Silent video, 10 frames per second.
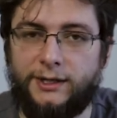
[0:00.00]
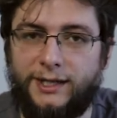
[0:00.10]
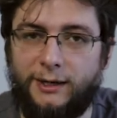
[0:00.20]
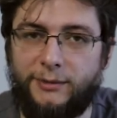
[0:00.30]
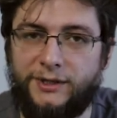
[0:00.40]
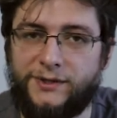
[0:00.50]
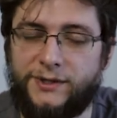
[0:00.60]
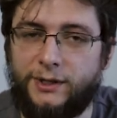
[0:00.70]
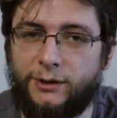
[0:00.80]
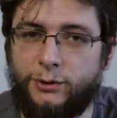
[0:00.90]
that
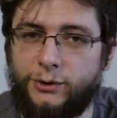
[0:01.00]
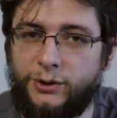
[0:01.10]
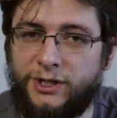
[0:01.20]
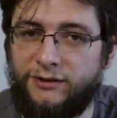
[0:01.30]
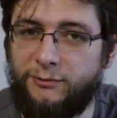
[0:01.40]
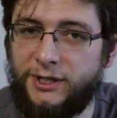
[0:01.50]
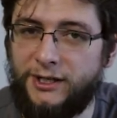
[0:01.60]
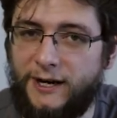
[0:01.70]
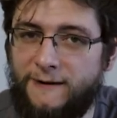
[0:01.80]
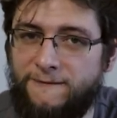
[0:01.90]
means could you give
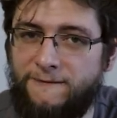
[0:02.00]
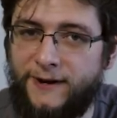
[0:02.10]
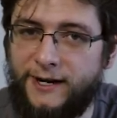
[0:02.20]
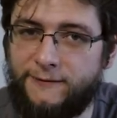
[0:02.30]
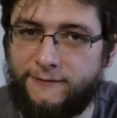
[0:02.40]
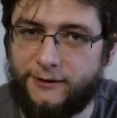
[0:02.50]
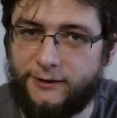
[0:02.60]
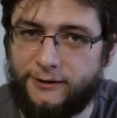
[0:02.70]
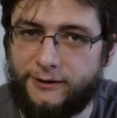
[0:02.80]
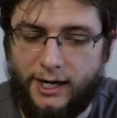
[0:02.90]
me a
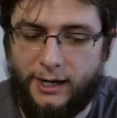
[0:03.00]
favor?